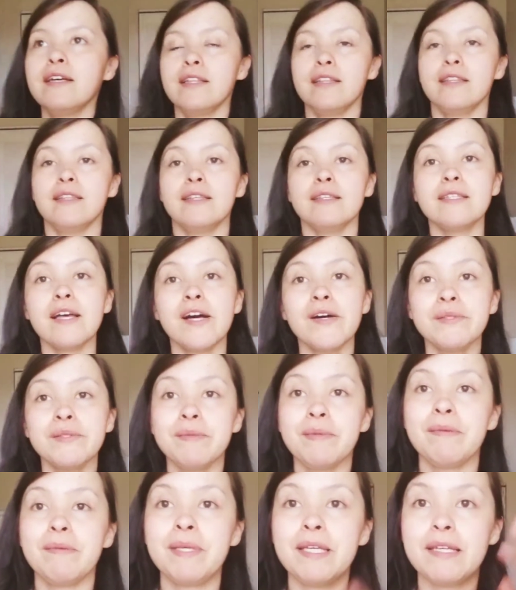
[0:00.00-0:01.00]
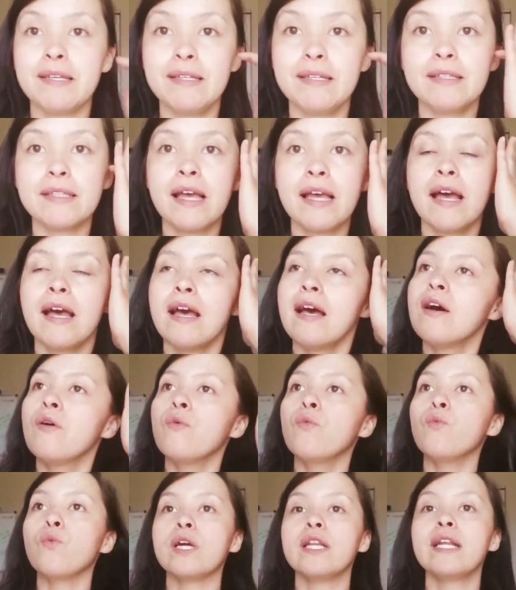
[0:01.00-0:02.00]
this helped me because
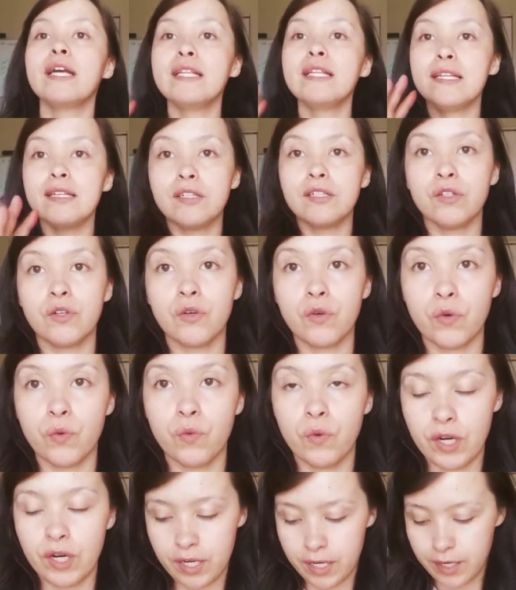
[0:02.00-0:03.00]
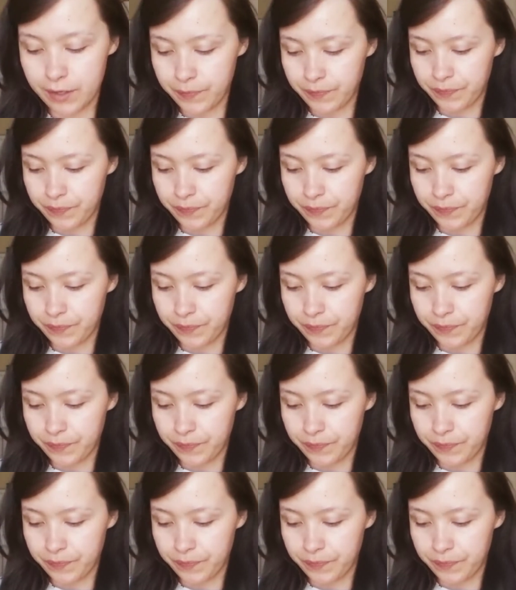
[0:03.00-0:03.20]
when I needed to go to work,